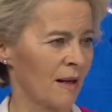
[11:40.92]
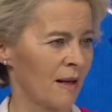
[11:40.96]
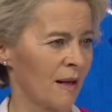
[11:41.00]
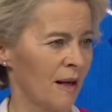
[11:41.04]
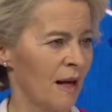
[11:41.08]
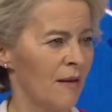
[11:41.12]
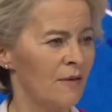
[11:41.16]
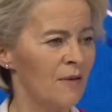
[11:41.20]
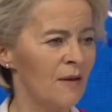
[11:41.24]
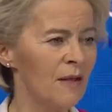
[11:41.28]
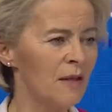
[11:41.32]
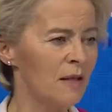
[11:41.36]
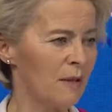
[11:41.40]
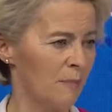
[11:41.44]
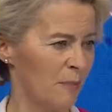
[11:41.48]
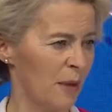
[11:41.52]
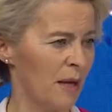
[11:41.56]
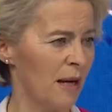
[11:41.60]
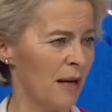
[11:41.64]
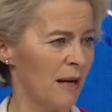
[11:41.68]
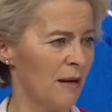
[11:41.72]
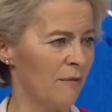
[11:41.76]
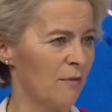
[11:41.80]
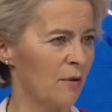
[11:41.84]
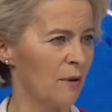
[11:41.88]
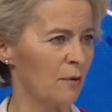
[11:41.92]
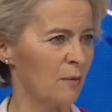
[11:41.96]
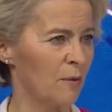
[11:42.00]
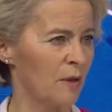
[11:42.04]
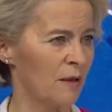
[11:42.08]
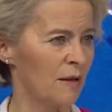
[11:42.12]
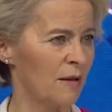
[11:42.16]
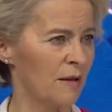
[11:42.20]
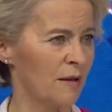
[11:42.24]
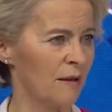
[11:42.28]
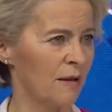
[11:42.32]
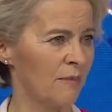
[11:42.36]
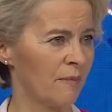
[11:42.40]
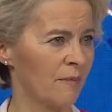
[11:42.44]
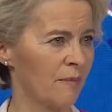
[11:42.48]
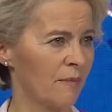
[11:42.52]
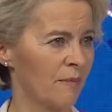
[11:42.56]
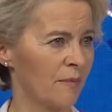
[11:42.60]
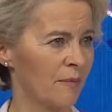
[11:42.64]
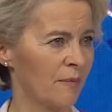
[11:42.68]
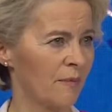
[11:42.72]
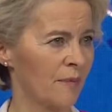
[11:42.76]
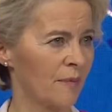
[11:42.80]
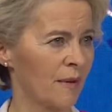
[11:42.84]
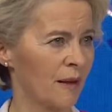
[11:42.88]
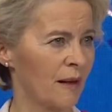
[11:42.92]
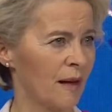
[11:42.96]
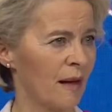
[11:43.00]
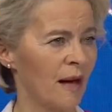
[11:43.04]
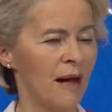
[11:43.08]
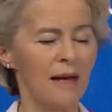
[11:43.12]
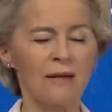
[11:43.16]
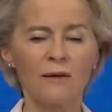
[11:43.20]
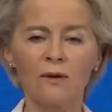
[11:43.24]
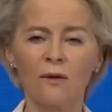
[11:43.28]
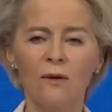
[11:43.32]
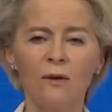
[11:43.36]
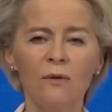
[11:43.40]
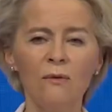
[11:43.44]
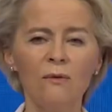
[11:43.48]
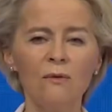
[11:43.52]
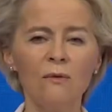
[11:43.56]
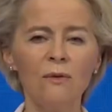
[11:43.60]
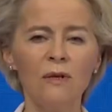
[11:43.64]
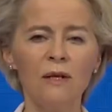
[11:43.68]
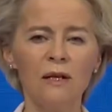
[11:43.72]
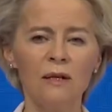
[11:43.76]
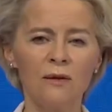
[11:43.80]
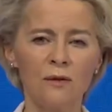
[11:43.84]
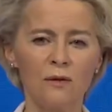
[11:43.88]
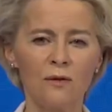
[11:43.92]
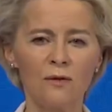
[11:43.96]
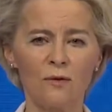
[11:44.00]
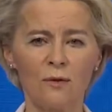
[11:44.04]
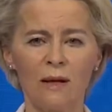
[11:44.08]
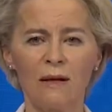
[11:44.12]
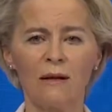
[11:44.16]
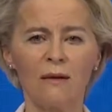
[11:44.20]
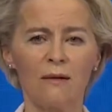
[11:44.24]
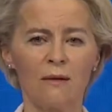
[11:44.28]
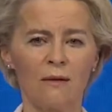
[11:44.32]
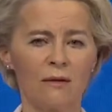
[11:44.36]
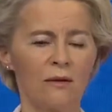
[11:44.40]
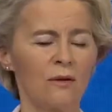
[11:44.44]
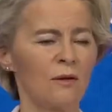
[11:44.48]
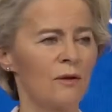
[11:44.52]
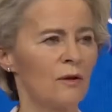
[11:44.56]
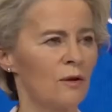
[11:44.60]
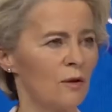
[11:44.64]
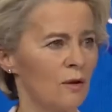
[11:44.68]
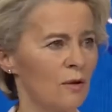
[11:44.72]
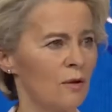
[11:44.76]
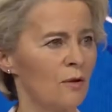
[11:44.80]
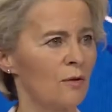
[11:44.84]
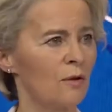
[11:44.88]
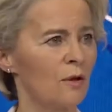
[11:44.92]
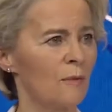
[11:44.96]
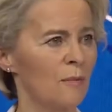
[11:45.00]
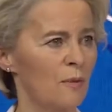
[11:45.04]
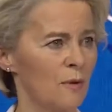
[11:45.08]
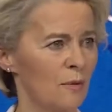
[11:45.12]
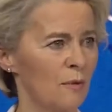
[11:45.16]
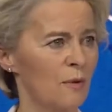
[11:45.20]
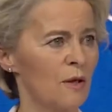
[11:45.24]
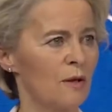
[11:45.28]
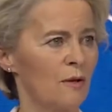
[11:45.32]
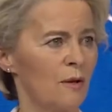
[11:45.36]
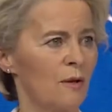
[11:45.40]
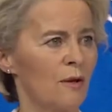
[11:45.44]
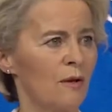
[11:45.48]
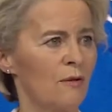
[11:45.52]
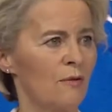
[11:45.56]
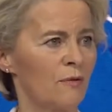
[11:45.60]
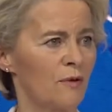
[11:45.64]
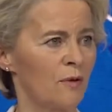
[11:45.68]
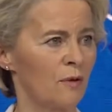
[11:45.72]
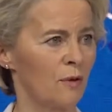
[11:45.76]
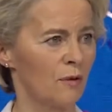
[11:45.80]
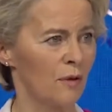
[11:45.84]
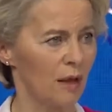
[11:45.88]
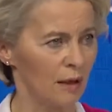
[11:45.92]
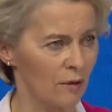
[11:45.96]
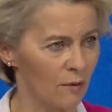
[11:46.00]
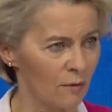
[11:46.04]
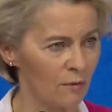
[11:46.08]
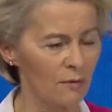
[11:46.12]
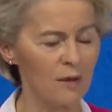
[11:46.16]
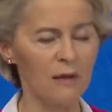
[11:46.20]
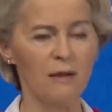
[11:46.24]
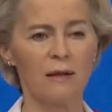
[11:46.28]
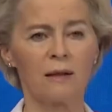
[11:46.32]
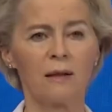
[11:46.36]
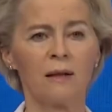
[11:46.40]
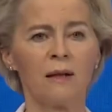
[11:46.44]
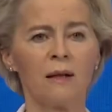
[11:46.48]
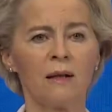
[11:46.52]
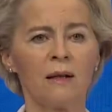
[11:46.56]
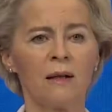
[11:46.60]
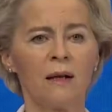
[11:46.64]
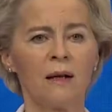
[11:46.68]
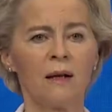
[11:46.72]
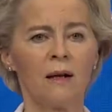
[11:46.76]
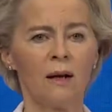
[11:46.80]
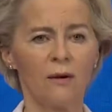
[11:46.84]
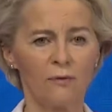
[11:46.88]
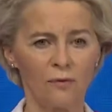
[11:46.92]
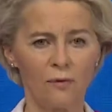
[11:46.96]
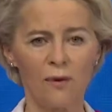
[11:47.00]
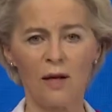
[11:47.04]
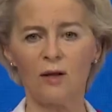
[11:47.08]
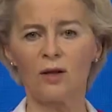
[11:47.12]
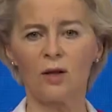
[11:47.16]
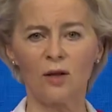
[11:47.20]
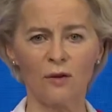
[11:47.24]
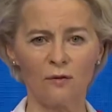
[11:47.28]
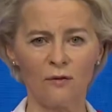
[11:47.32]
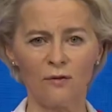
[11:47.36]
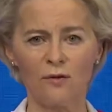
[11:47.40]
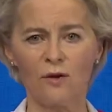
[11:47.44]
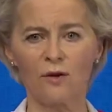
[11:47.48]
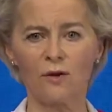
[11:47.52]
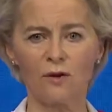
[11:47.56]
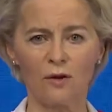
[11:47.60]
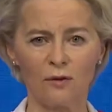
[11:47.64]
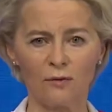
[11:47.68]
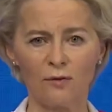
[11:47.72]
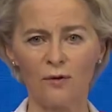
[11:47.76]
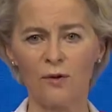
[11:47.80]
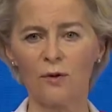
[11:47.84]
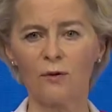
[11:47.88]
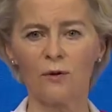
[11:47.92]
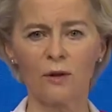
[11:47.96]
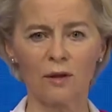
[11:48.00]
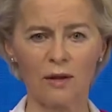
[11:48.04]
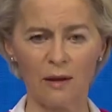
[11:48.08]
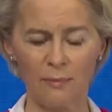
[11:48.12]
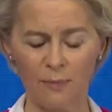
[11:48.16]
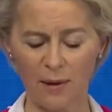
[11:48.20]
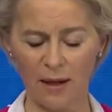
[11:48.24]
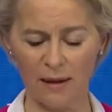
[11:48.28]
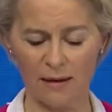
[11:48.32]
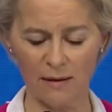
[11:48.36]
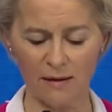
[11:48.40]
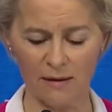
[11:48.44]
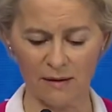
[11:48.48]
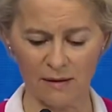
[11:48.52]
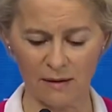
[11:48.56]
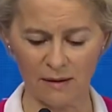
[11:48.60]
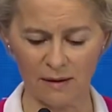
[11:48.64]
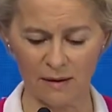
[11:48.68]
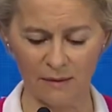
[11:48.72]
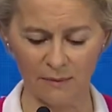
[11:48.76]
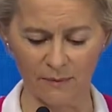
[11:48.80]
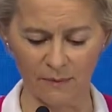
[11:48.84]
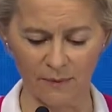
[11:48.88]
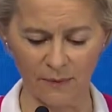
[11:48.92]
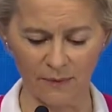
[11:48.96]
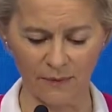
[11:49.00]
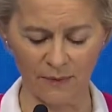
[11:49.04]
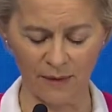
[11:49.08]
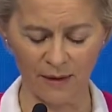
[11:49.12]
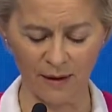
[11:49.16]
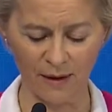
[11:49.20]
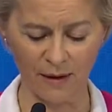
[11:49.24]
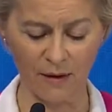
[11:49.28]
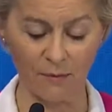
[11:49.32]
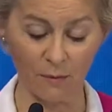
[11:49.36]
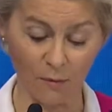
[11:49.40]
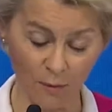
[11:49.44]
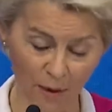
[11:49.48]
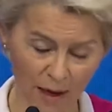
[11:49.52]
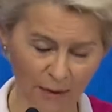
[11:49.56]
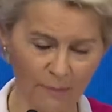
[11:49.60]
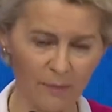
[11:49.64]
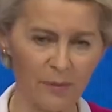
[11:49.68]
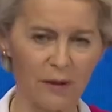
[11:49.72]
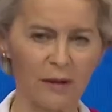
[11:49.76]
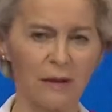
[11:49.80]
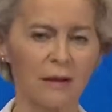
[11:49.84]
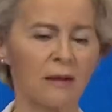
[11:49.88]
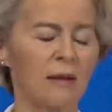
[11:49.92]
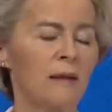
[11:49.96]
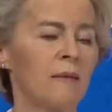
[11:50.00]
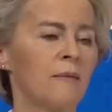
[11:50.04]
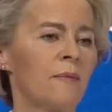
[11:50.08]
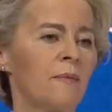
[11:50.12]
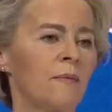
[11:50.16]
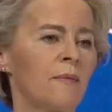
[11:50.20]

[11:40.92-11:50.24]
and this behavior we see has only strengthened Europe's resolve to get rid of Russian fossil fuel dependency rapidly.